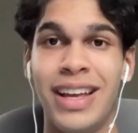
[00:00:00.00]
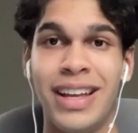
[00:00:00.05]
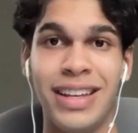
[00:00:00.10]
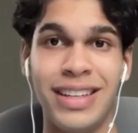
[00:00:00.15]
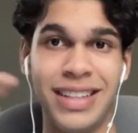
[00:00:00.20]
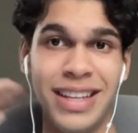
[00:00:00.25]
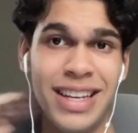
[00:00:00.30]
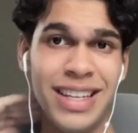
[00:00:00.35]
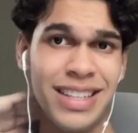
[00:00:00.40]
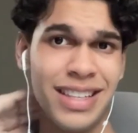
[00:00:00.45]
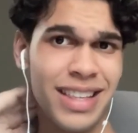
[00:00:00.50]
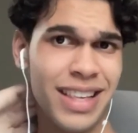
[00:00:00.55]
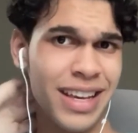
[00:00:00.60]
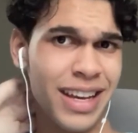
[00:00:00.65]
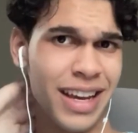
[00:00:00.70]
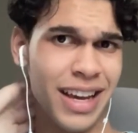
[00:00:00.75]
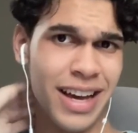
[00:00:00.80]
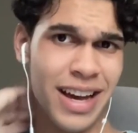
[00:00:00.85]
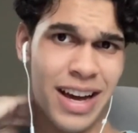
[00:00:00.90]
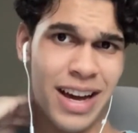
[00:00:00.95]
Here's the
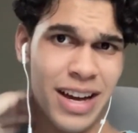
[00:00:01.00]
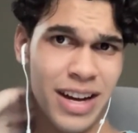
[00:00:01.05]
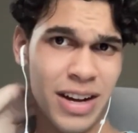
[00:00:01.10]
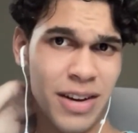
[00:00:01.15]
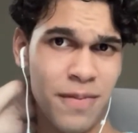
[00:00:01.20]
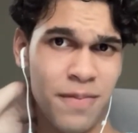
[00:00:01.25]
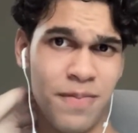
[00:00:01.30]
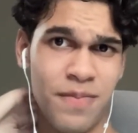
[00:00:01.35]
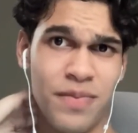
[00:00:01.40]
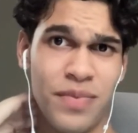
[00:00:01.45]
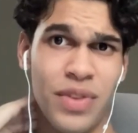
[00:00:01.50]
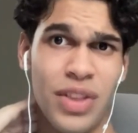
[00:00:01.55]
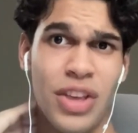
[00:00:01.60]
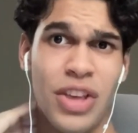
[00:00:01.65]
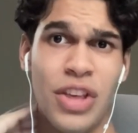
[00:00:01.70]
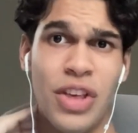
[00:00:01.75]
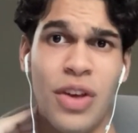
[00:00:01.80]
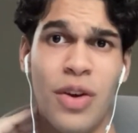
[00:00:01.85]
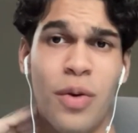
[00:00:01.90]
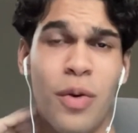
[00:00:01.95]
thing,
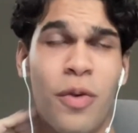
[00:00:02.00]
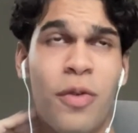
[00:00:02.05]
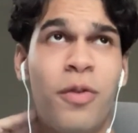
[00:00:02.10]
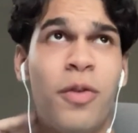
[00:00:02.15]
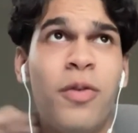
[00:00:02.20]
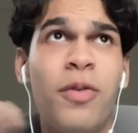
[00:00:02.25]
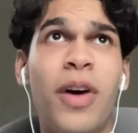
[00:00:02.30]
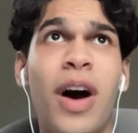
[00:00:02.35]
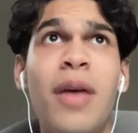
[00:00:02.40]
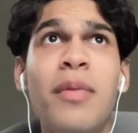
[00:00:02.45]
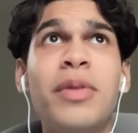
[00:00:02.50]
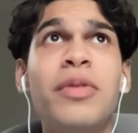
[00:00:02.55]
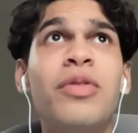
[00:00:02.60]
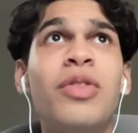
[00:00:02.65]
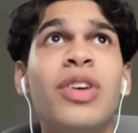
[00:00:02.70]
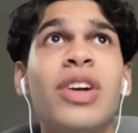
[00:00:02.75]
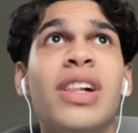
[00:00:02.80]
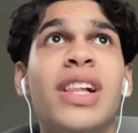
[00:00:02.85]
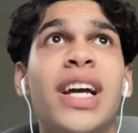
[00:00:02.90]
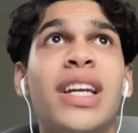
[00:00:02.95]
farming for a
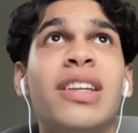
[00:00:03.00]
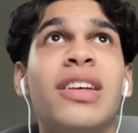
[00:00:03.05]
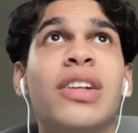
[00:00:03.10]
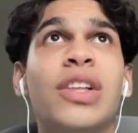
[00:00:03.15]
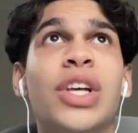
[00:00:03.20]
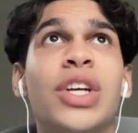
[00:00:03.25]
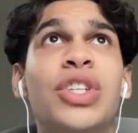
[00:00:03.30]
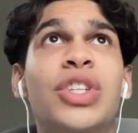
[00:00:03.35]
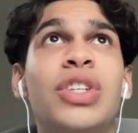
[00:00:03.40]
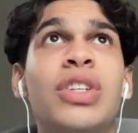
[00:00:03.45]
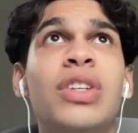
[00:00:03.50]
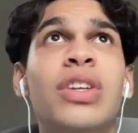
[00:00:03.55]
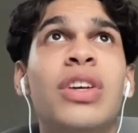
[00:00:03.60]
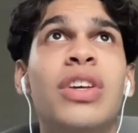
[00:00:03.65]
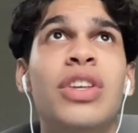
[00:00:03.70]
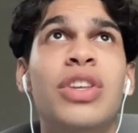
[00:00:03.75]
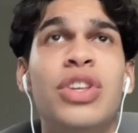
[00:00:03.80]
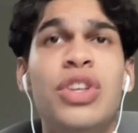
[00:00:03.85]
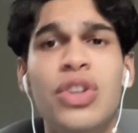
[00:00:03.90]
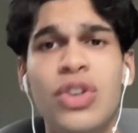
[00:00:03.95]
Galactic Legend,
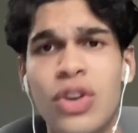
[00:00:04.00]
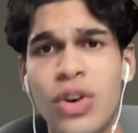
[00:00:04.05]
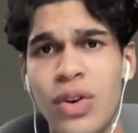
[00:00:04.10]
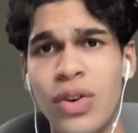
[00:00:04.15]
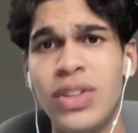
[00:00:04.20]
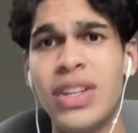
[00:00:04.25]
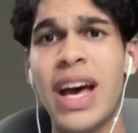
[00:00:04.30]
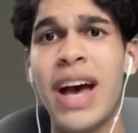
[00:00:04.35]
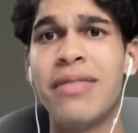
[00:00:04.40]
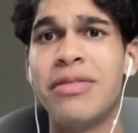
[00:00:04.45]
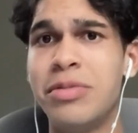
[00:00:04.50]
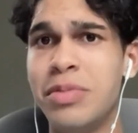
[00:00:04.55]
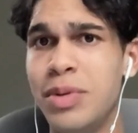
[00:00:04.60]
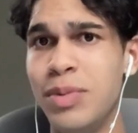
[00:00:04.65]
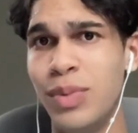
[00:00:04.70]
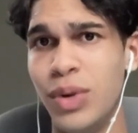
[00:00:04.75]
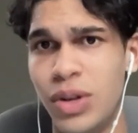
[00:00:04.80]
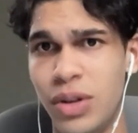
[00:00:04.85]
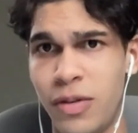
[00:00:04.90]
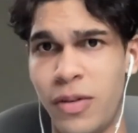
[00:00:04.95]
you're going to have to be
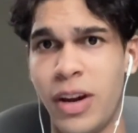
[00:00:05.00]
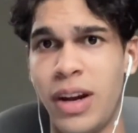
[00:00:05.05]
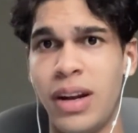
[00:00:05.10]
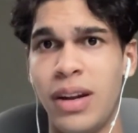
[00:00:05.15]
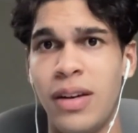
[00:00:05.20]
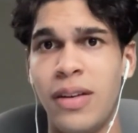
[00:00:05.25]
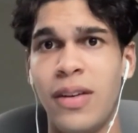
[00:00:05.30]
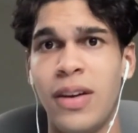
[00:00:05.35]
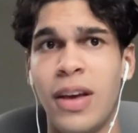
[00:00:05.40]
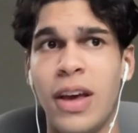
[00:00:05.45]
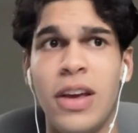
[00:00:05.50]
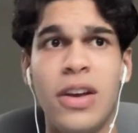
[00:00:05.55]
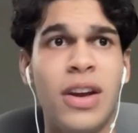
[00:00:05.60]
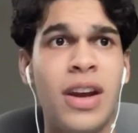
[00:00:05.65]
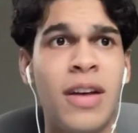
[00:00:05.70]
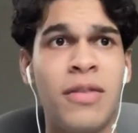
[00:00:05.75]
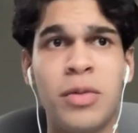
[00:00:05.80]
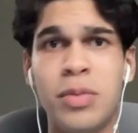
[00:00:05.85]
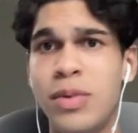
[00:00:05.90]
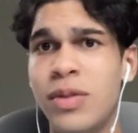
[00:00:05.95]
motivated, okay? You're going to
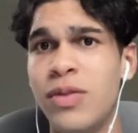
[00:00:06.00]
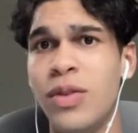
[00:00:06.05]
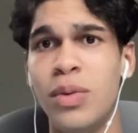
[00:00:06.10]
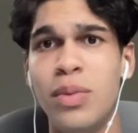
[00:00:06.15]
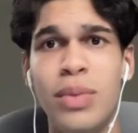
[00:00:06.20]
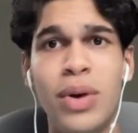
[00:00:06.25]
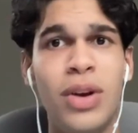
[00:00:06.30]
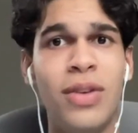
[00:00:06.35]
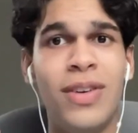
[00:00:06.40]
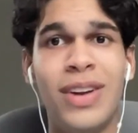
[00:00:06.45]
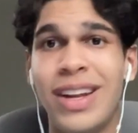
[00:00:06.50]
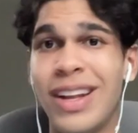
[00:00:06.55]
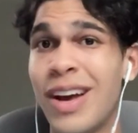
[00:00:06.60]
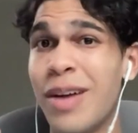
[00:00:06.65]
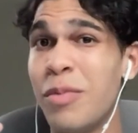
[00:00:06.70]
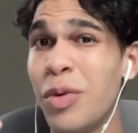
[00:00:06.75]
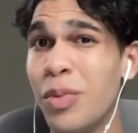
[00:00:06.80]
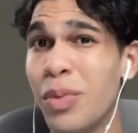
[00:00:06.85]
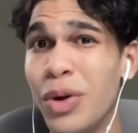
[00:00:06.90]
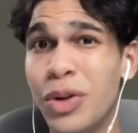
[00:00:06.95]
have to be motivated to
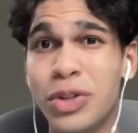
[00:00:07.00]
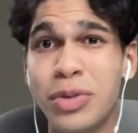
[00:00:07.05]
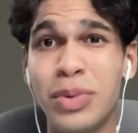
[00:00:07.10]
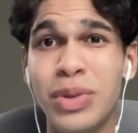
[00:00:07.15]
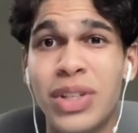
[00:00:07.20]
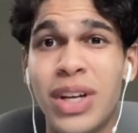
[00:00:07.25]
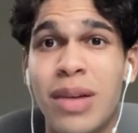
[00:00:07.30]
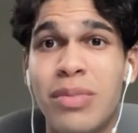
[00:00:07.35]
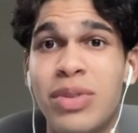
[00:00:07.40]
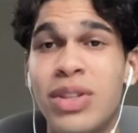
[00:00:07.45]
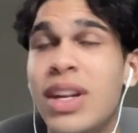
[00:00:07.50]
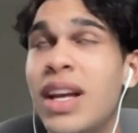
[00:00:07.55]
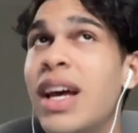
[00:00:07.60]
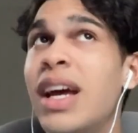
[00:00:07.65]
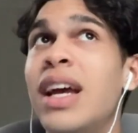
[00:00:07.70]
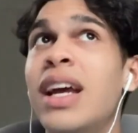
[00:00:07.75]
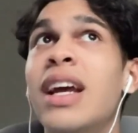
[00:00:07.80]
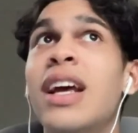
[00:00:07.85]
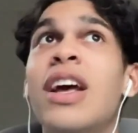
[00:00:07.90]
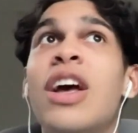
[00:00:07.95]
come on multiple times a
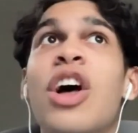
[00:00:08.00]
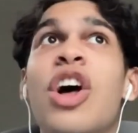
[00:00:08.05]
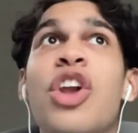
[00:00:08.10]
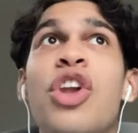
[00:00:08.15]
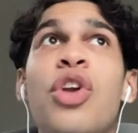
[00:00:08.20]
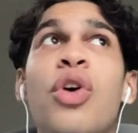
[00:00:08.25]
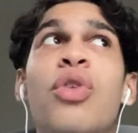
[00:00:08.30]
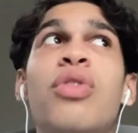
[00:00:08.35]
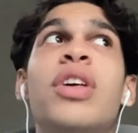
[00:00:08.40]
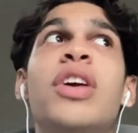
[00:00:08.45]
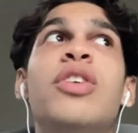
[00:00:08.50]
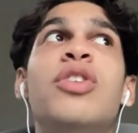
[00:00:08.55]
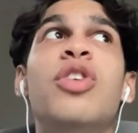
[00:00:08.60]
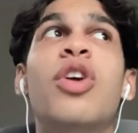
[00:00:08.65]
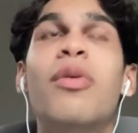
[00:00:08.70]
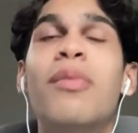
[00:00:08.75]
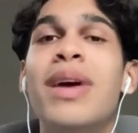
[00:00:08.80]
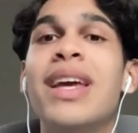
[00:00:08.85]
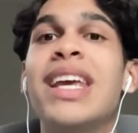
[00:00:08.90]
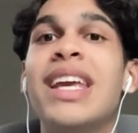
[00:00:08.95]
day, know that you're
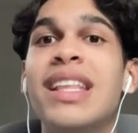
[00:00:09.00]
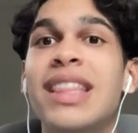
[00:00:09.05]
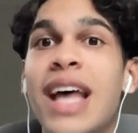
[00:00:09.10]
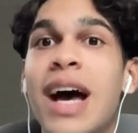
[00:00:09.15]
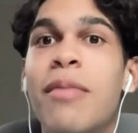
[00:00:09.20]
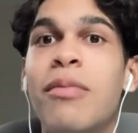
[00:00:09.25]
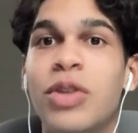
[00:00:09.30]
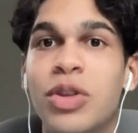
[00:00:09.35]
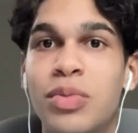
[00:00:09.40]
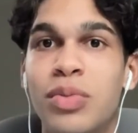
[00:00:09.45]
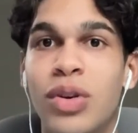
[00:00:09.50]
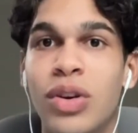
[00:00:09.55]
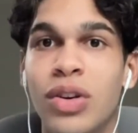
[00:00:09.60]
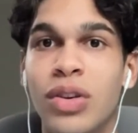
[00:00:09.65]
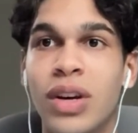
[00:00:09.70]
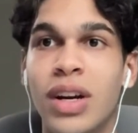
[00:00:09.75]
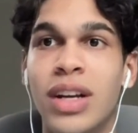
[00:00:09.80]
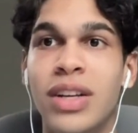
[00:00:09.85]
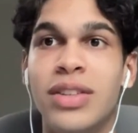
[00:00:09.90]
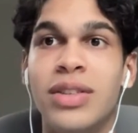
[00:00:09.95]
not making that much
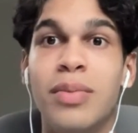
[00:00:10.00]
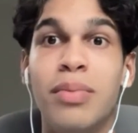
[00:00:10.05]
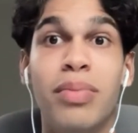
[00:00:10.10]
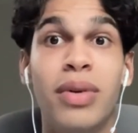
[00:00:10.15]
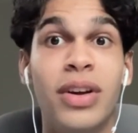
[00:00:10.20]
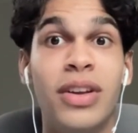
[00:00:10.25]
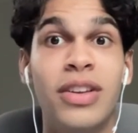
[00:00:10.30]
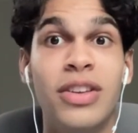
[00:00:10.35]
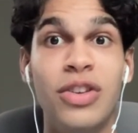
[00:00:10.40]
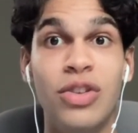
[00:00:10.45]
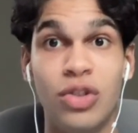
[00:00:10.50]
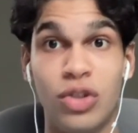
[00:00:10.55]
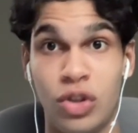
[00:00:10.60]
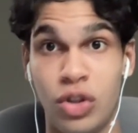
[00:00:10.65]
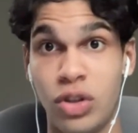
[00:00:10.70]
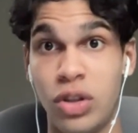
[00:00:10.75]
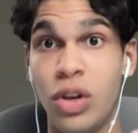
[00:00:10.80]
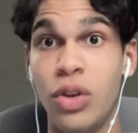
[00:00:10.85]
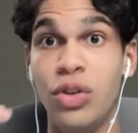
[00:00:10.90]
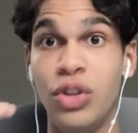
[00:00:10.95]
progress, but you're
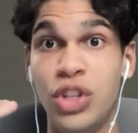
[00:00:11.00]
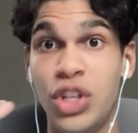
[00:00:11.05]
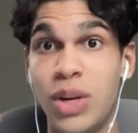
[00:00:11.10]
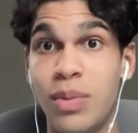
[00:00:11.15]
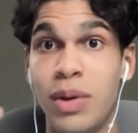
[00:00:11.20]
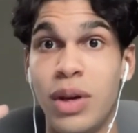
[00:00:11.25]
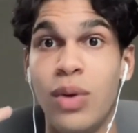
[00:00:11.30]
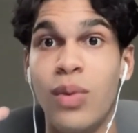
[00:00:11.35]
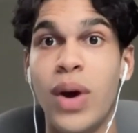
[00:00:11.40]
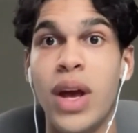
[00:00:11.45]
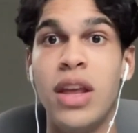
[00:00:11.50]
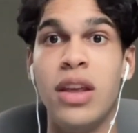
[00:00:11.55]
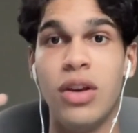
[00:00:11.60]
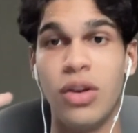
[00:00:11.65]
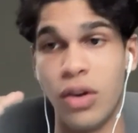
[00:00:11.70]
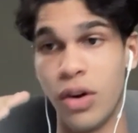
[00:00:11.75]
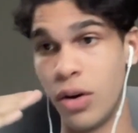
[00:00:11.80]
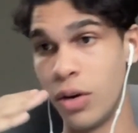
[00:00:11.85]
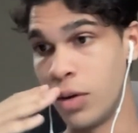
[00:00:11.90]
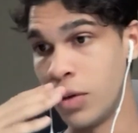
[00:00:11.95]
slowly chipping away at your
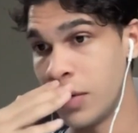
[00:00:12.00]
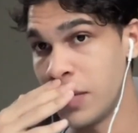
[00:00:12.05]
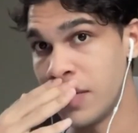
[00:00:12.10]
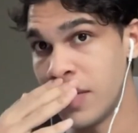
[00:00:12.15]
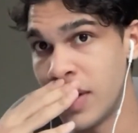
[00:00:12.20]
goal.